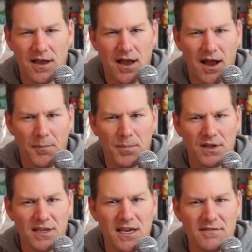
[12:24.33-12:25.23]
I
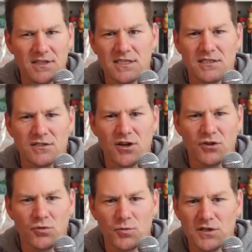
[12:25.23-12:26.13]
believe this is
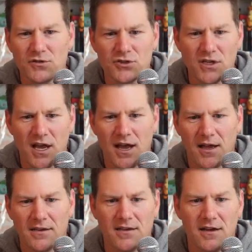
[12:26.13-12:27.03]
another real
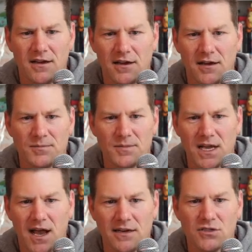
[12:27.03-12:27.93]
shot.
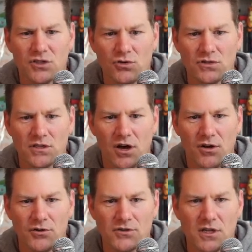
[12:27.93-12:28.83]
Kind of shows the
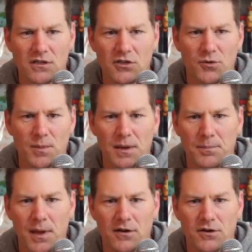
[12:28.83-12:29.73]
colors a little bit
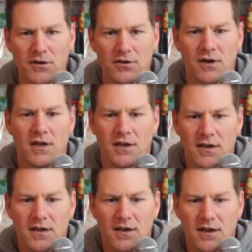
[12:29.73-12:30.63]
better.
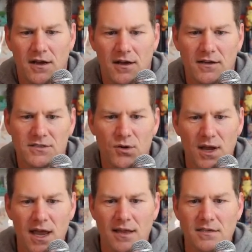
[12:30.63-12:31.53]
So I
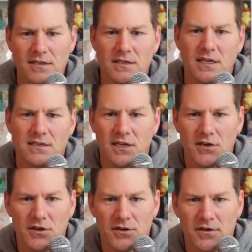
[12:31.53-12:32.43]
added it in
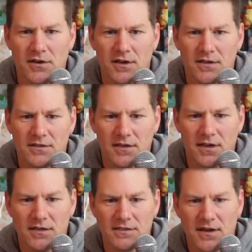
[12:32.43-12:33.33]
here.
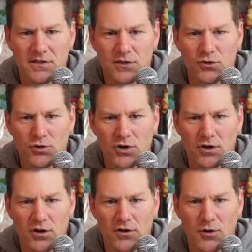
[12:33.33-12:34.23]
Definitely cool
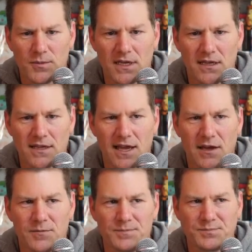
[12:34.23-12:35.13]
card. Hope to get
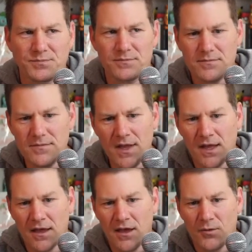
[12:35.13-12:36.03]
that.
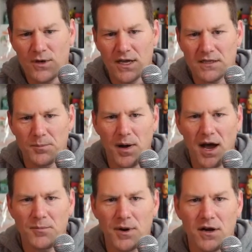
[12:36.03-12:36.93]
We got the
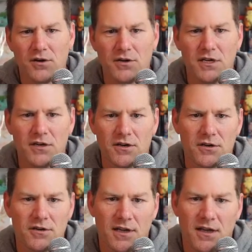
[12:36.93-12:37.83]
Bi-Barrel
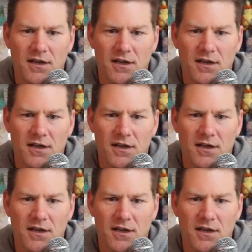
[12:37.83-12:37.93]
here.